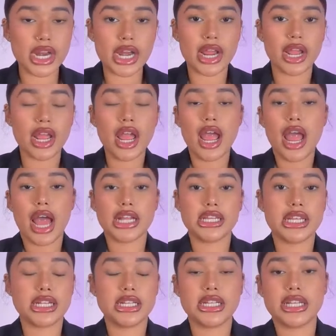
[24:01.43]
clinic
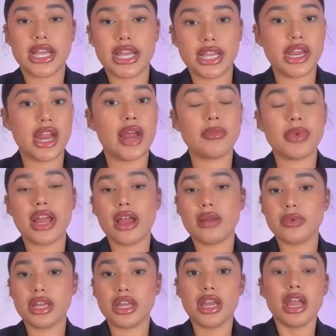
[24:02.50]
at the end of the day. Here in
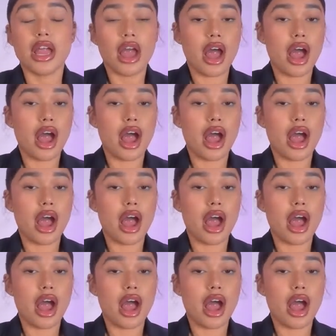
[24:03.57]
Miami,